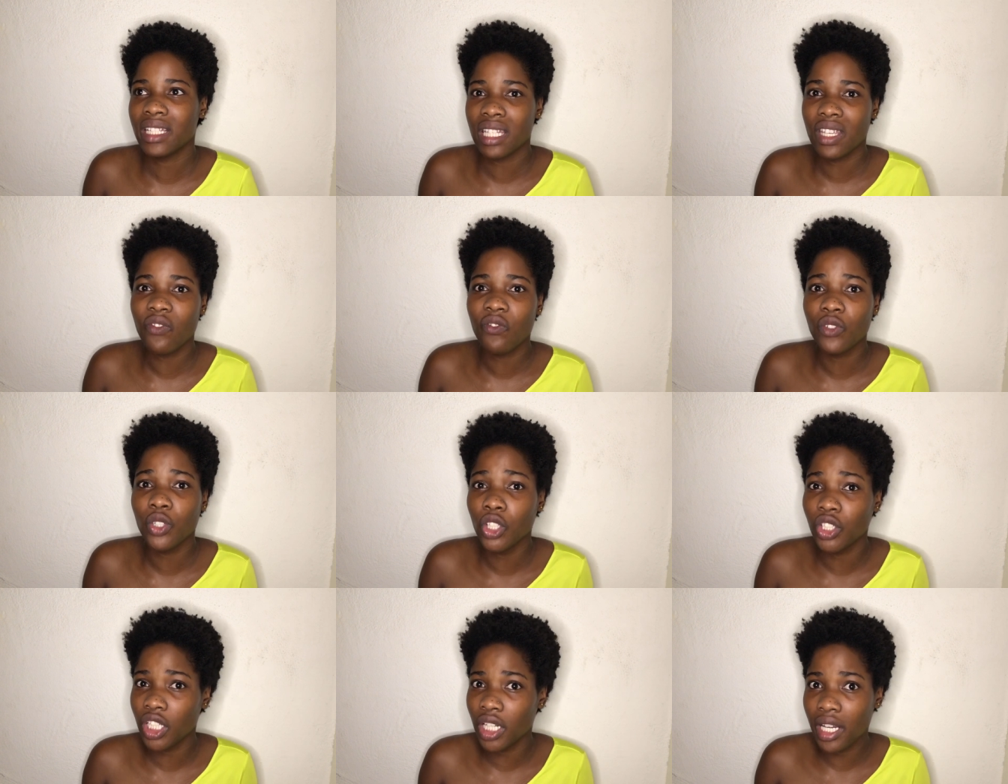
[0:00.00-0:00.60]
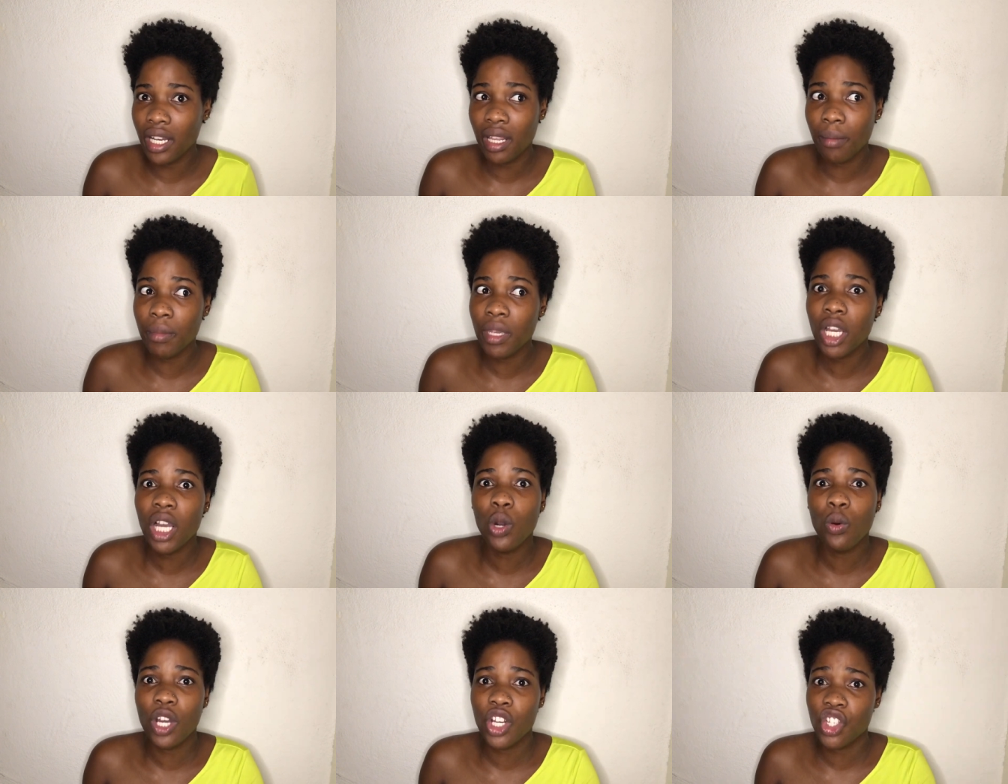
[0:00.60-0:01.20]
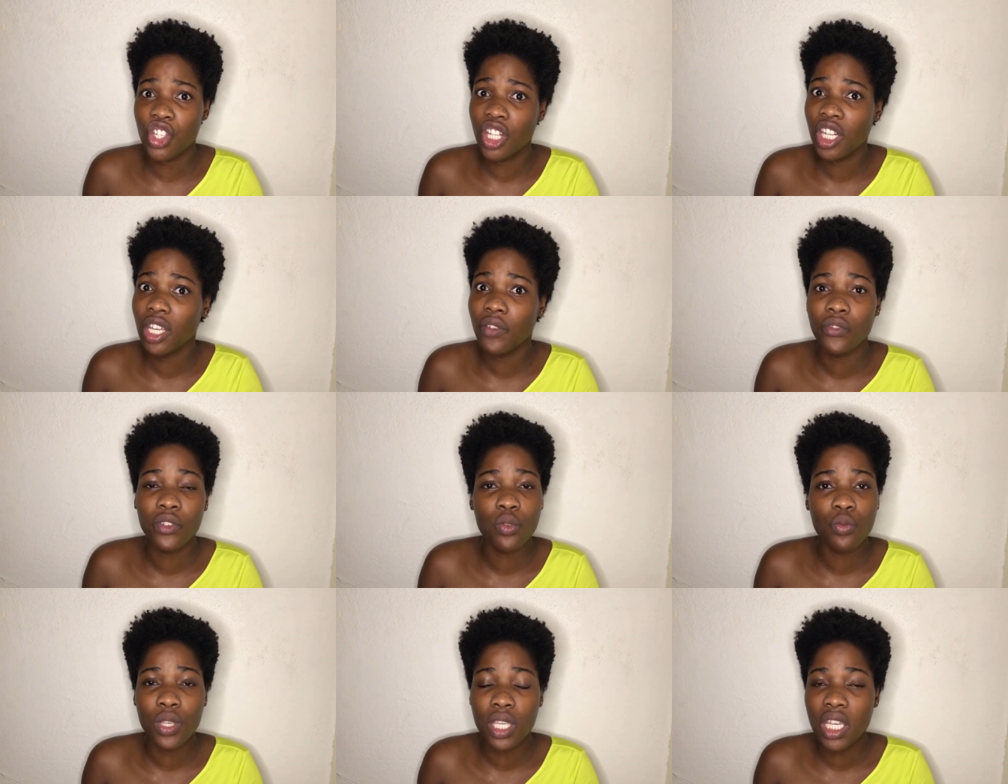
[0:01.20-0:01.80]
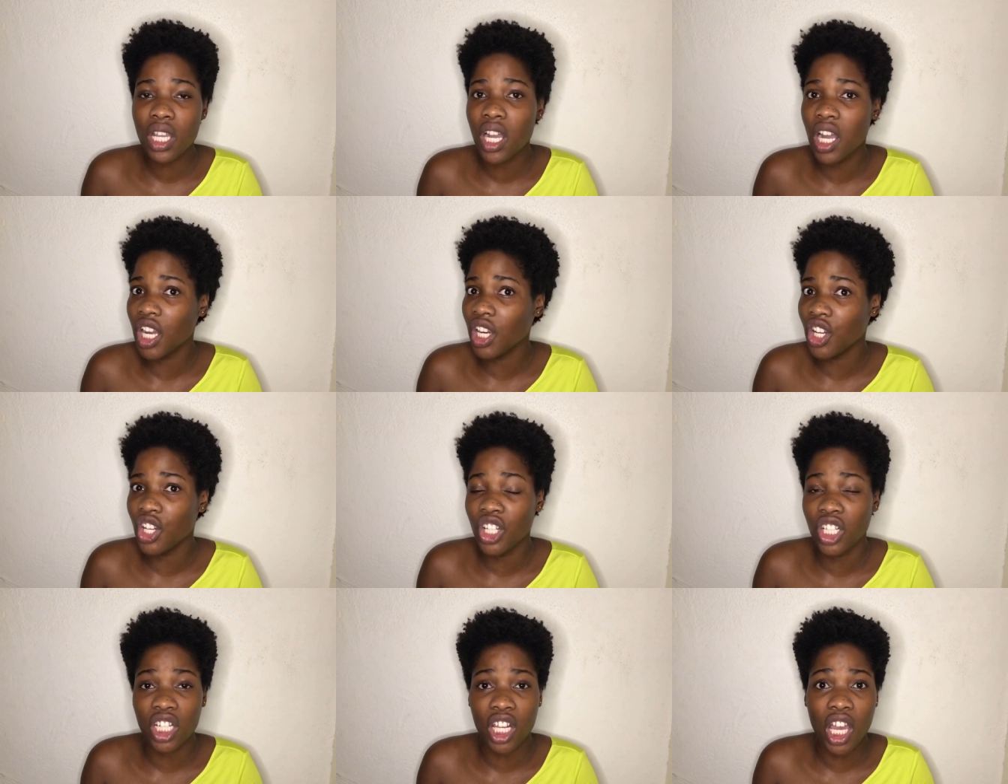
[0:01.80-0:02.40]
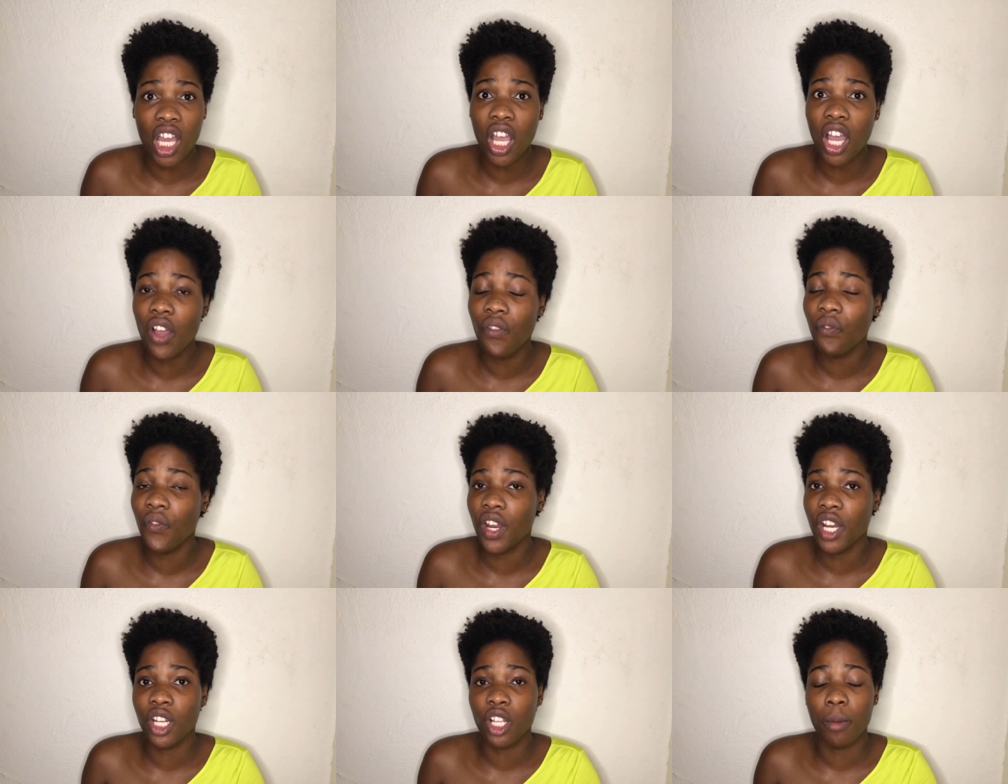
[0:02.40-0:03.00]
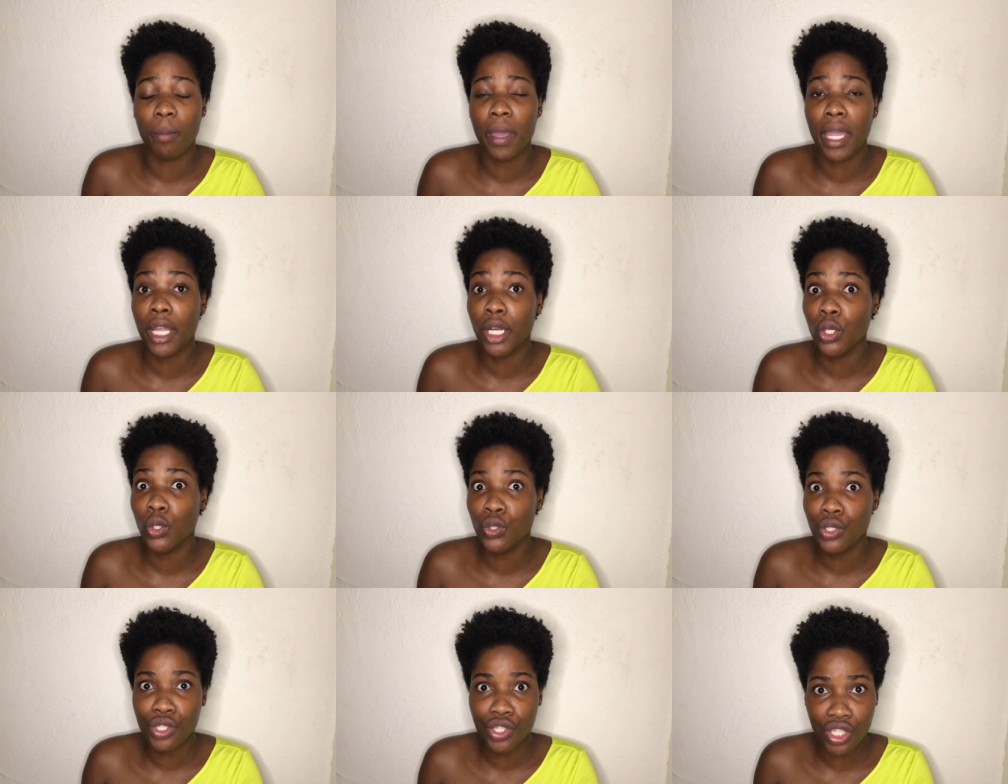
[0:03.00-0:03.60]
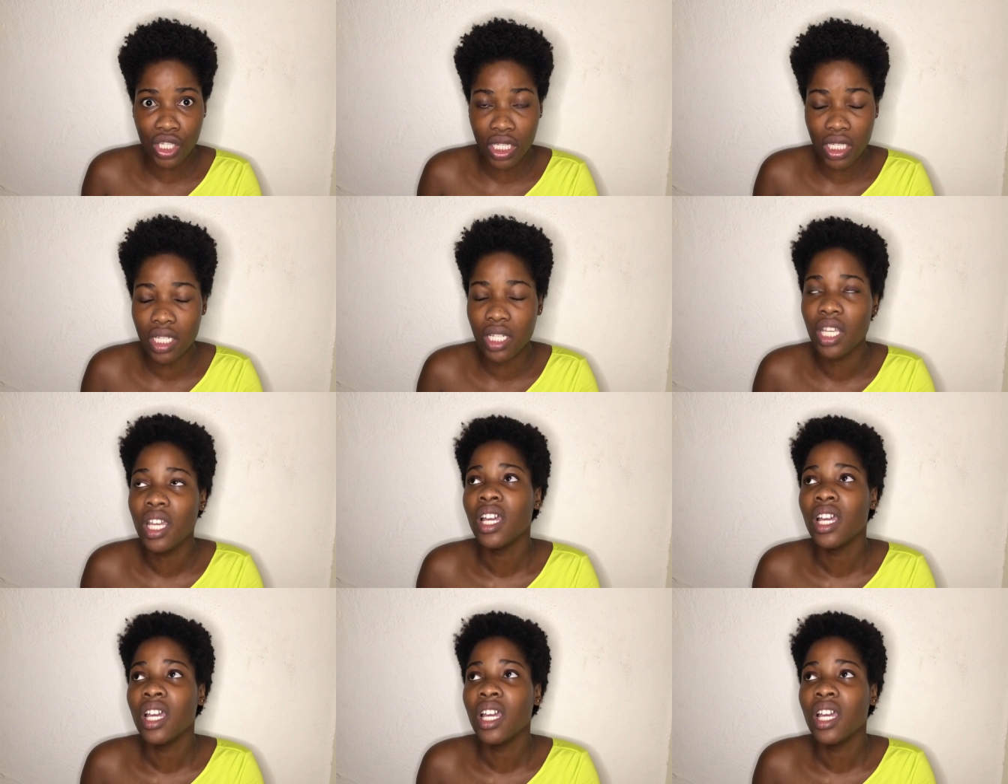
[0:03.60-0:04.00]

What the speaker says: if none of them ever wash it every week, a girl now got friend to buy no sheet.